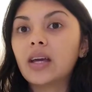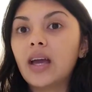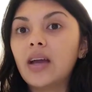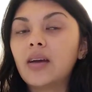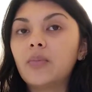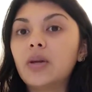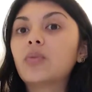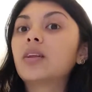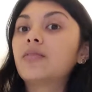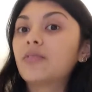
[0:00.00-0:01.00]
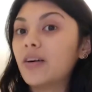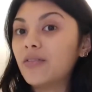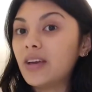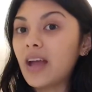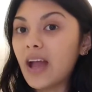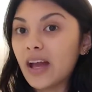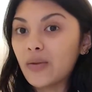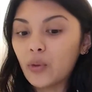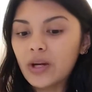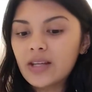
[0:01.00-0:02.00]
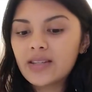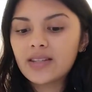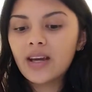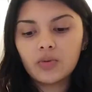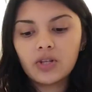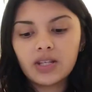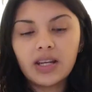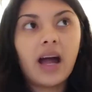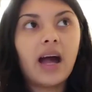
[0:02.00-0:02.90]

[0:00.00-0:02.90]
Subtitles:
cake be really fluffy and moist. We're just gonna